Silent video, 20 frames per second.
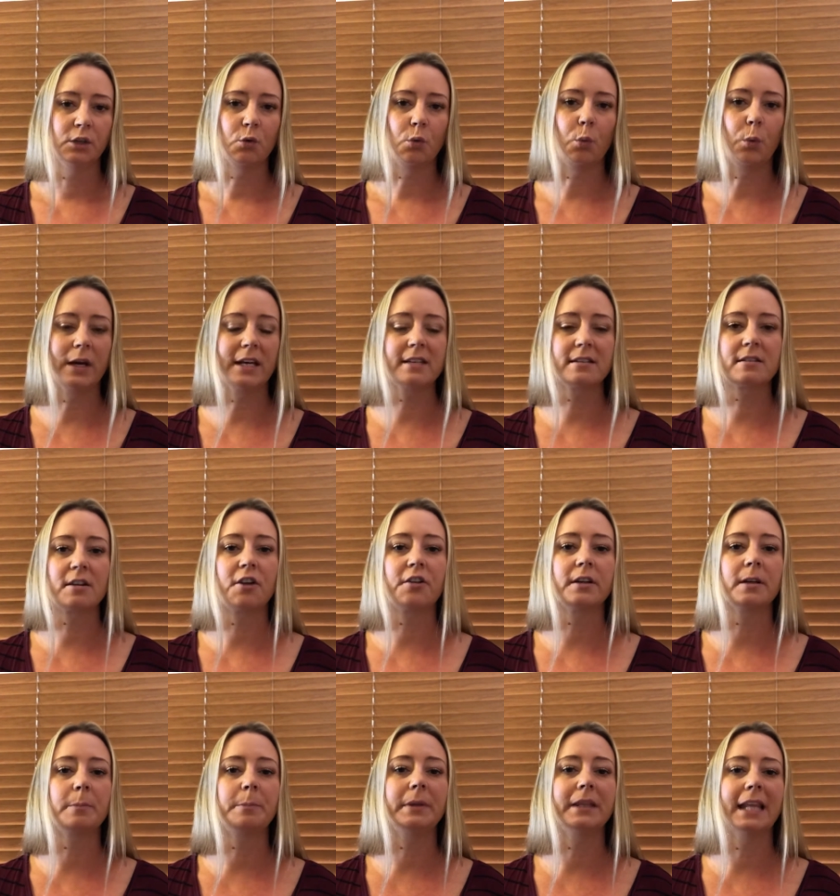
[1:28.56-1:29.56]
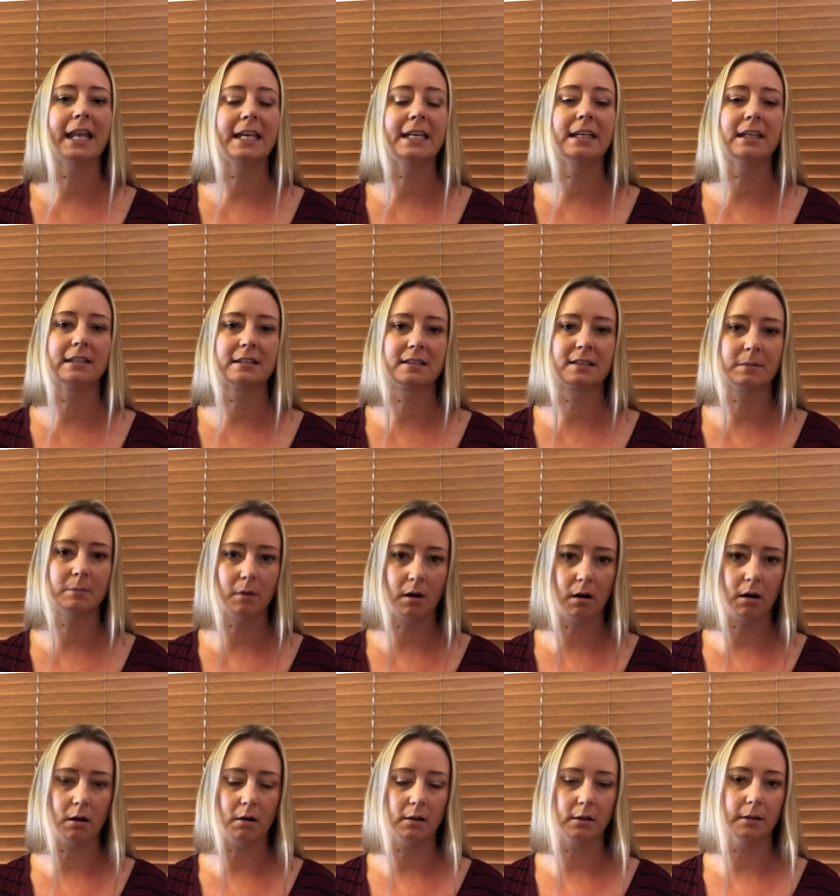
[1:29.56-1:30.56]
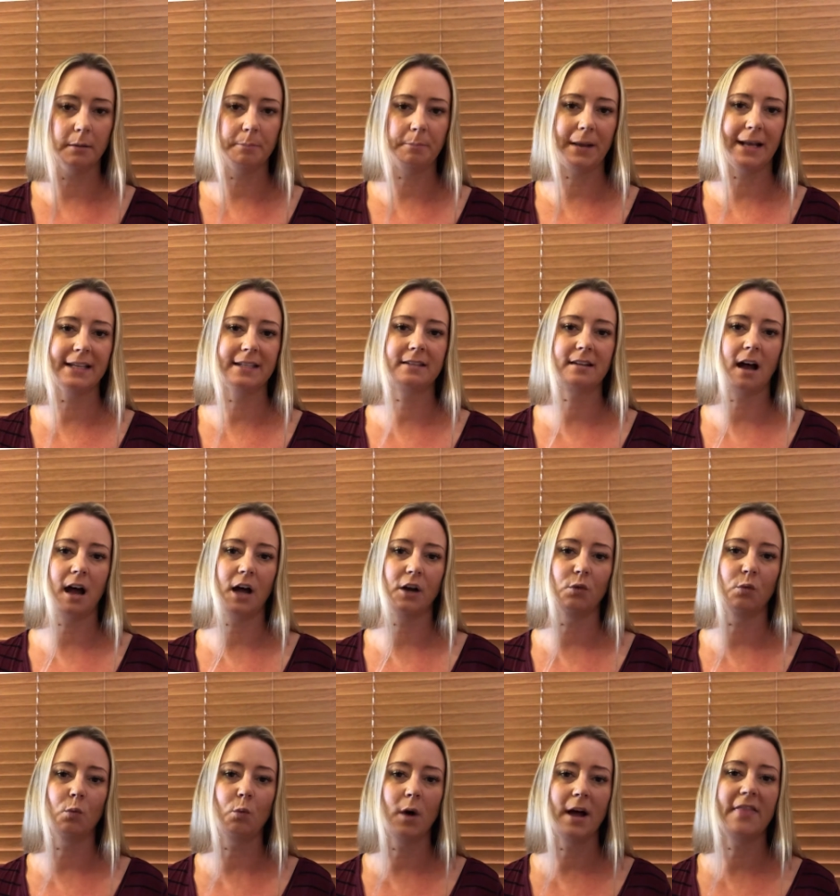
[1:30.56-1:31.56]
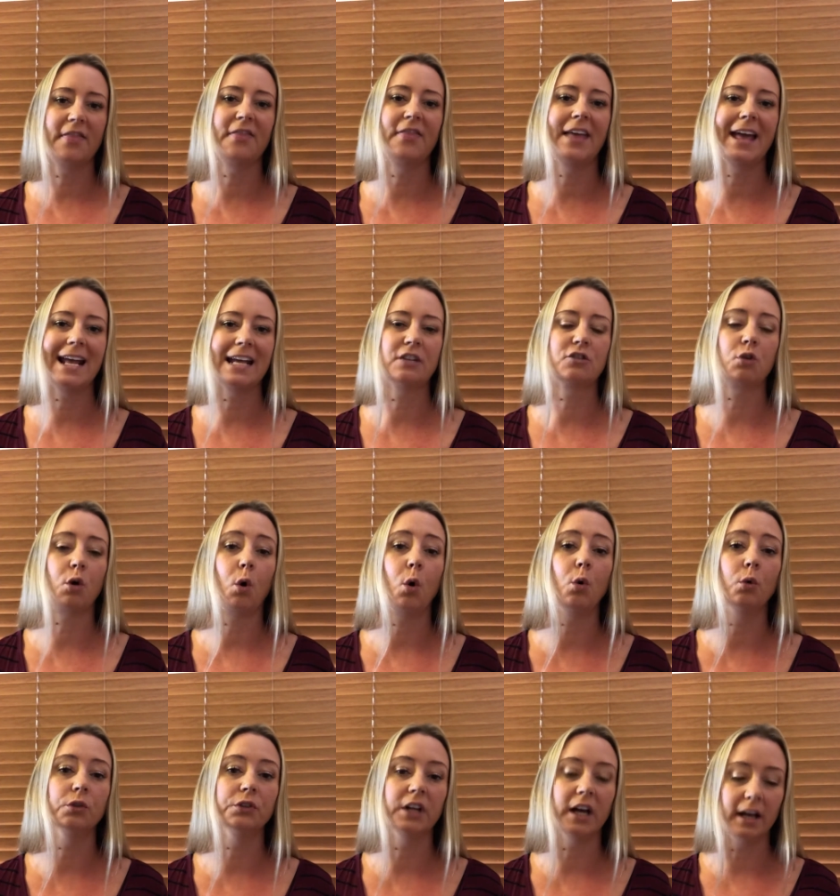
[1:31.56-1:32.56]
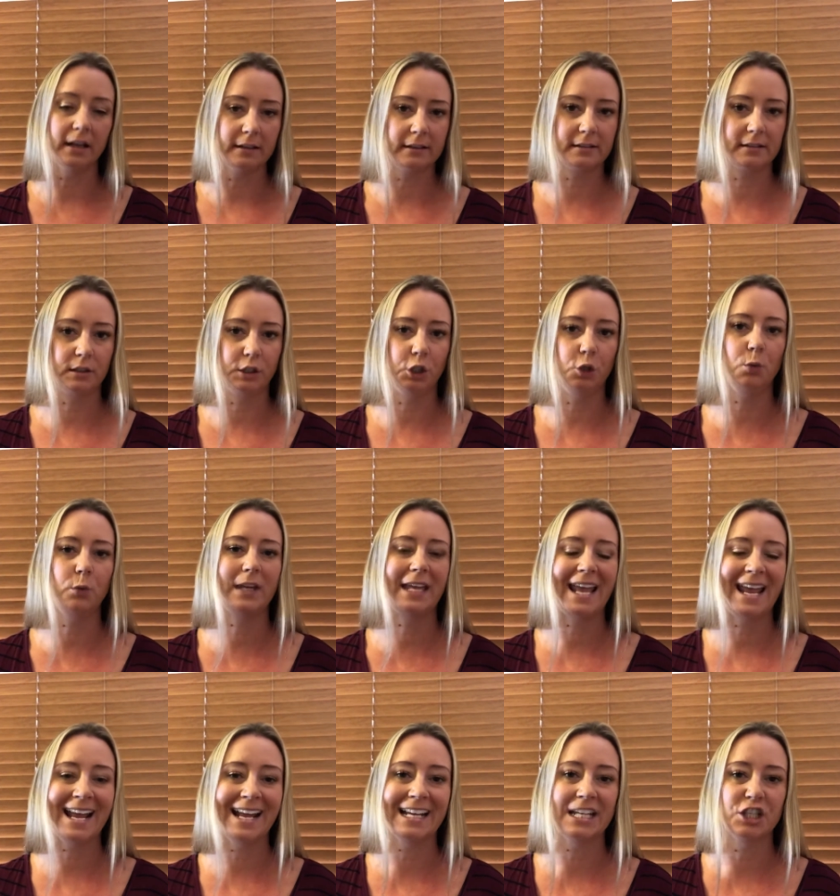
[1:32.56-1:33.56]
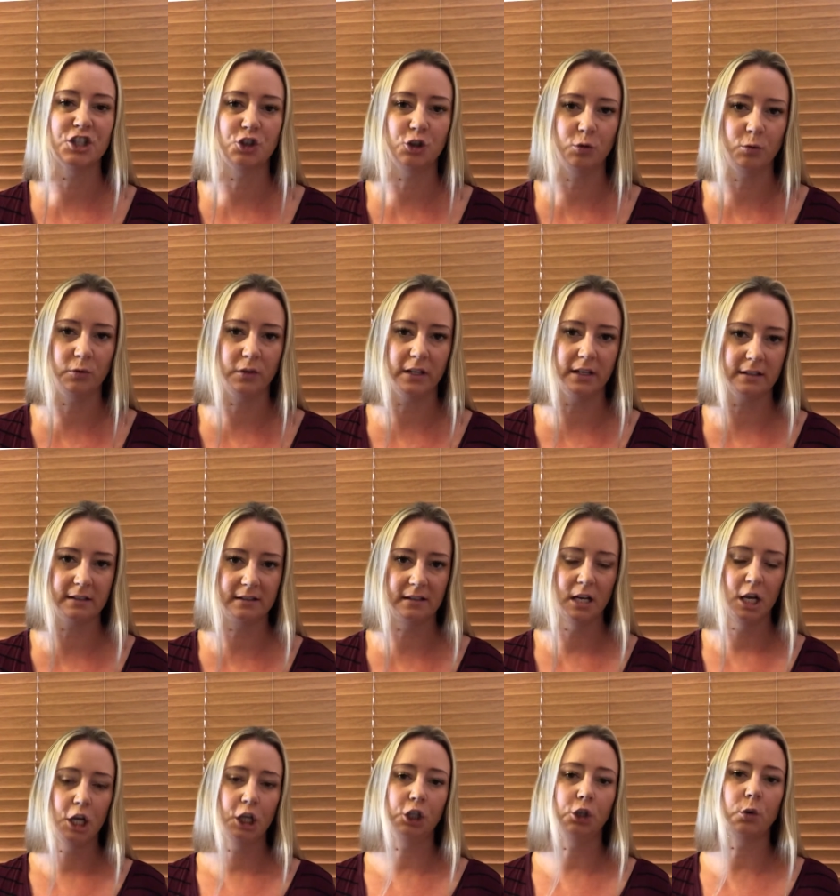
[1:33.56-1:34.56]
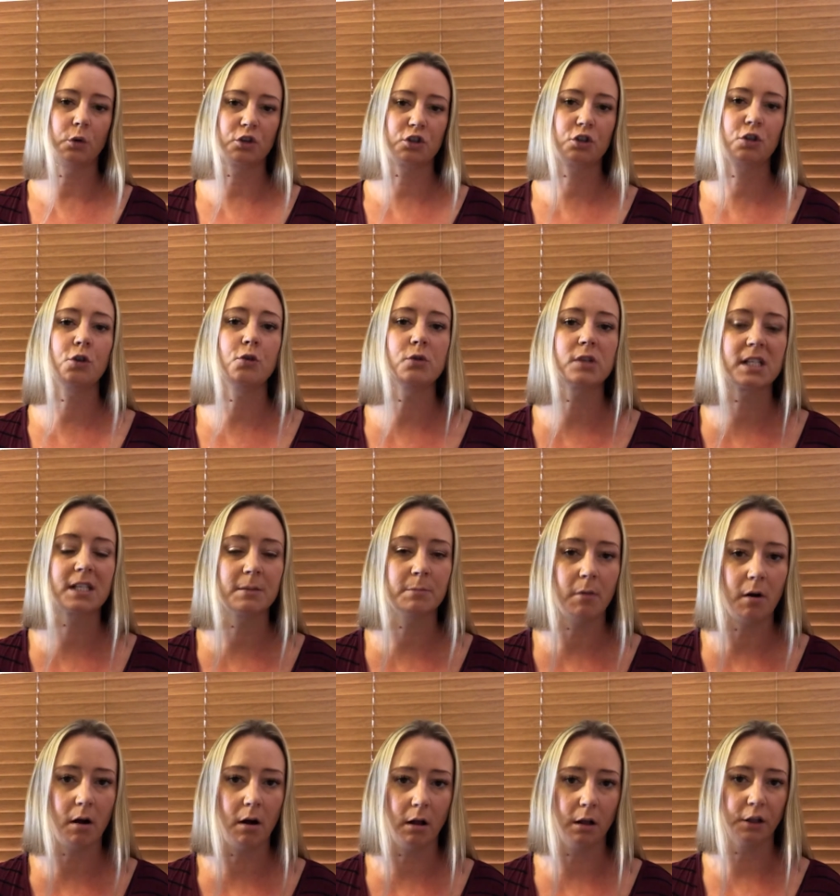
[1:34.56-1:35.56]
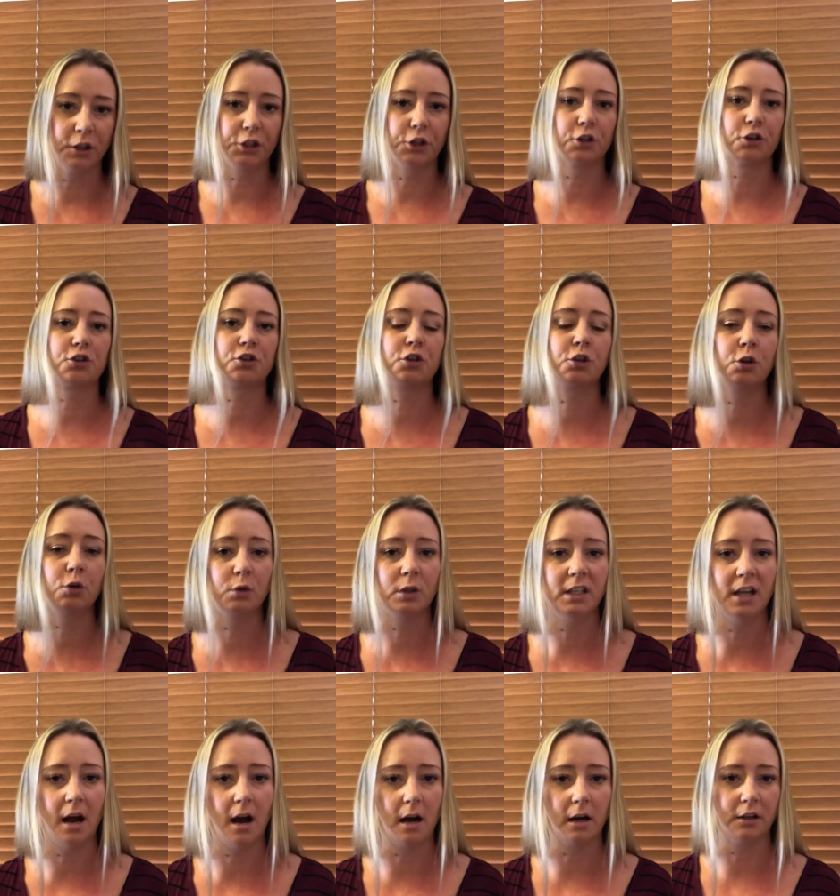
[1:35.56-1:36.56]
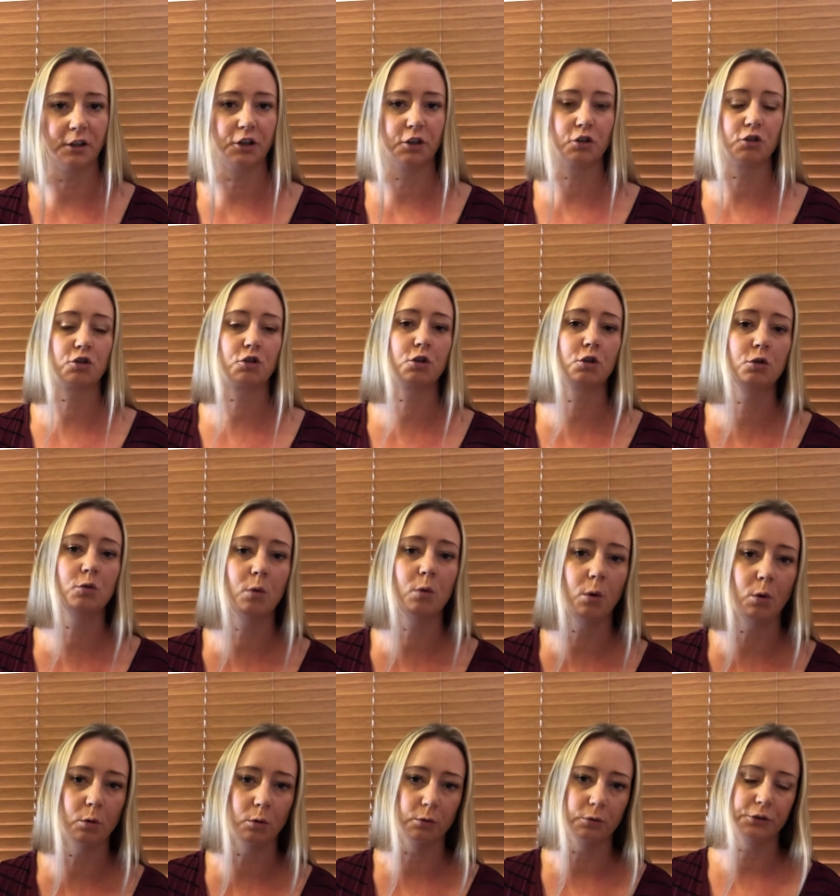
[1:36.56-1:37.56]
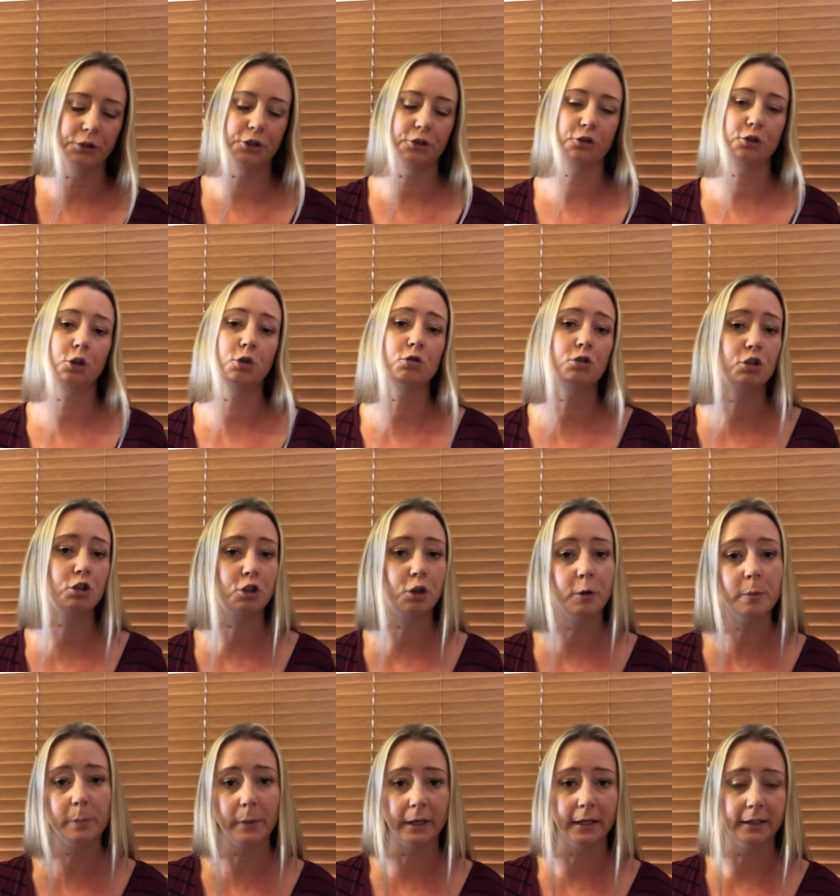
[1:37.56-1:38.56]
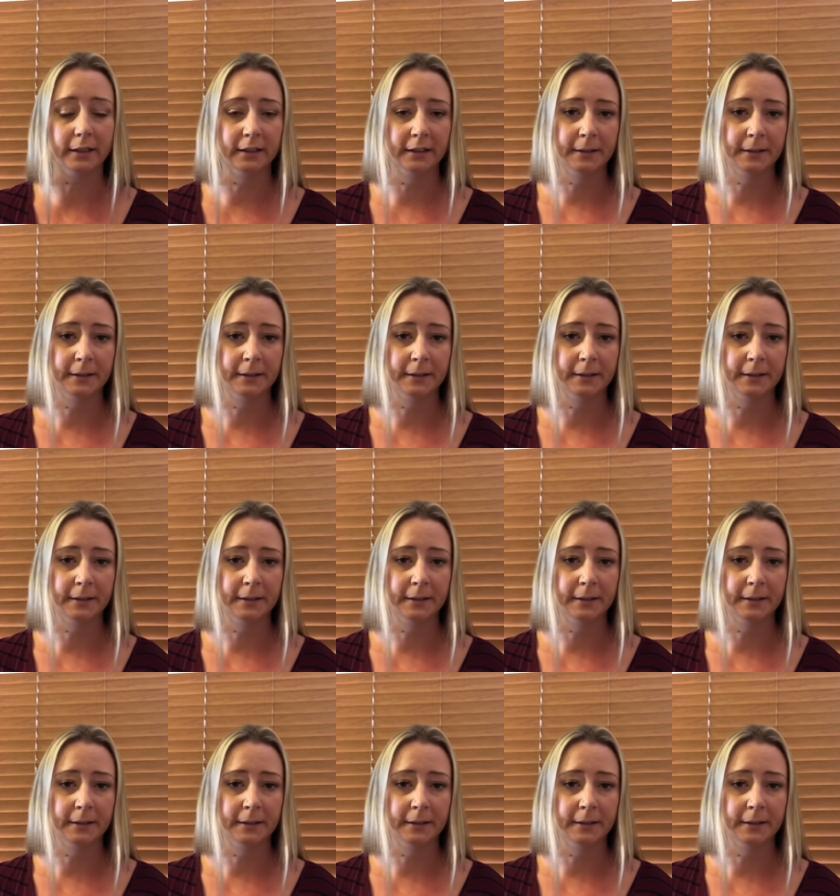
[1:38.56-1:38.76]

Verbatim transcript: we started playing small based on what they told us. You can't do this. You're too small. You're too young. You're too old. You're too stupid.